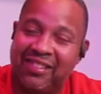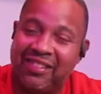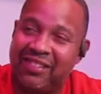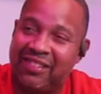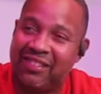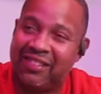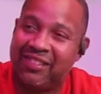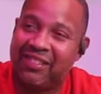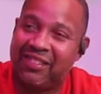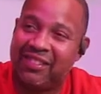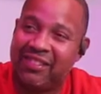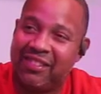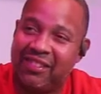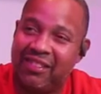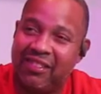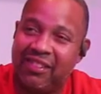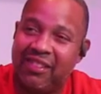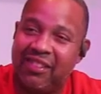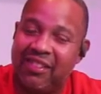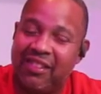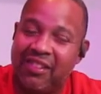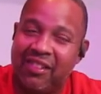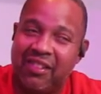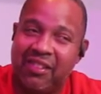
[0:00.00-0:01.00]

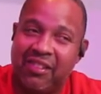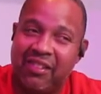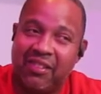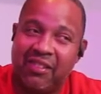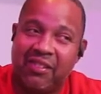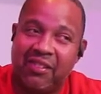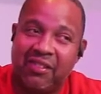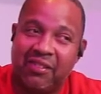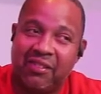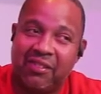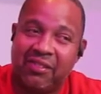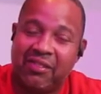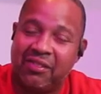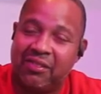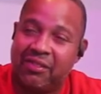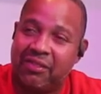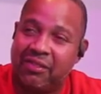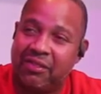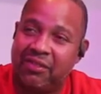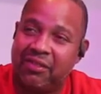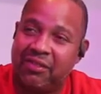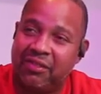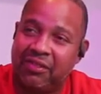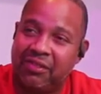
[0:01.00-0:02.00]

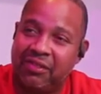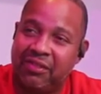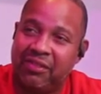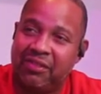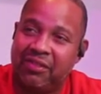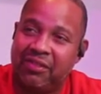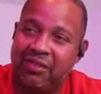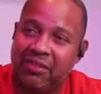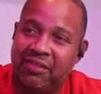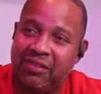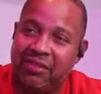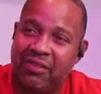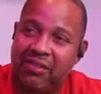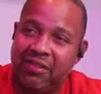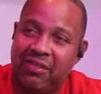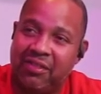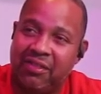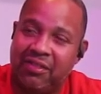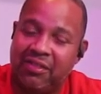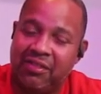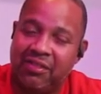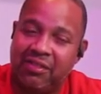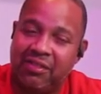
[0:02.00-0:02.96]
(silent)